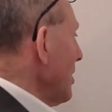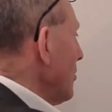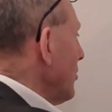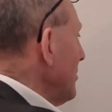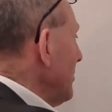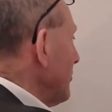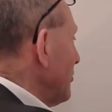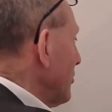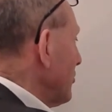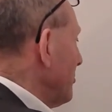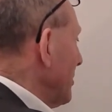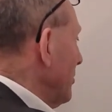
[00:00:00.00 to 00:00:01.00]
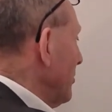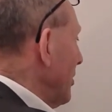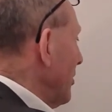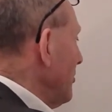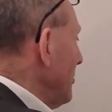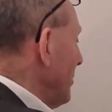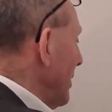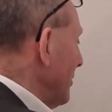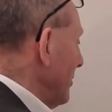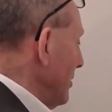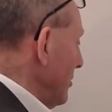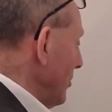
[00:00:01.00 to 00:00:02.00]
Why might the sucrose be going down the plant?